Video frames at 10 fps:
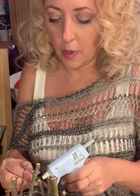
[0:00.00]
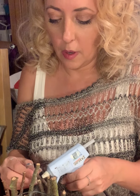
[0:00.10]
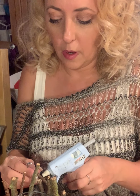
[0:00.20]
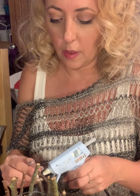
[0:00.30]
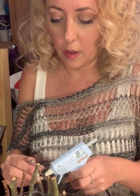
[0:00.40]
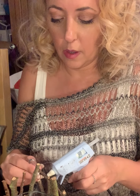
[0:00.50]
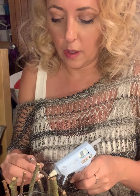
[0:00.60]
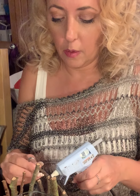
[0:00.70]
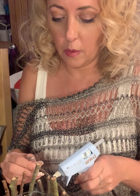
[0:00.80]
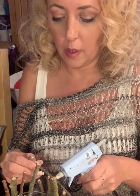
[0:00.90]
I think a
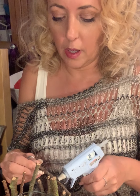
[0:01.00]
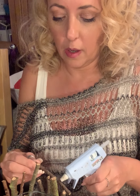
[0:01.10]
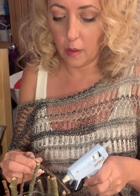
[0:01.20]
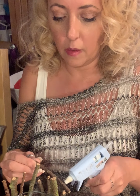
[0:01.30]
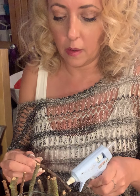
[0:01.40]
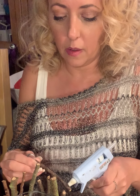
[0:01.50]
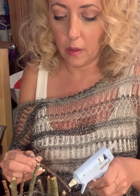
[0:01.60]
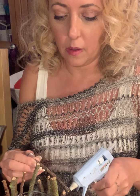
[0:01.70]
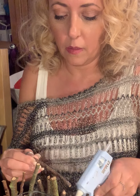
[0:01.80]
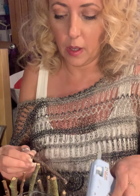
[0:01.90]
little tea light's going to
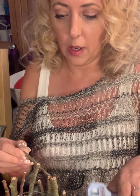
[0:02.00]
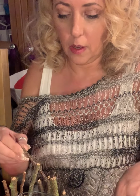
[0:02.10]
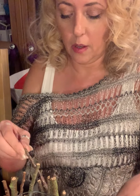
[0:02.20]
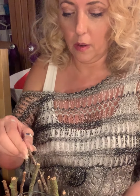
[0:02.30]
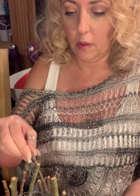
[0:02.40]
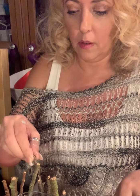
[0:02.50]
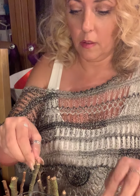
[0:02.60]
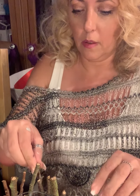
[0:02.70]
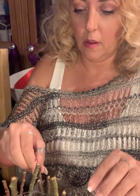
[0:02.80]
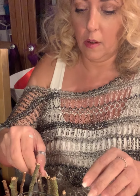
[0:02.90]
look really cute
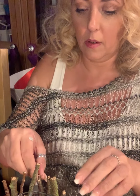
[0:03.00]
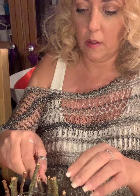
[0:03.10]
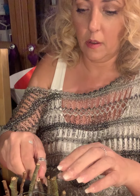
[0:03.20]
inside.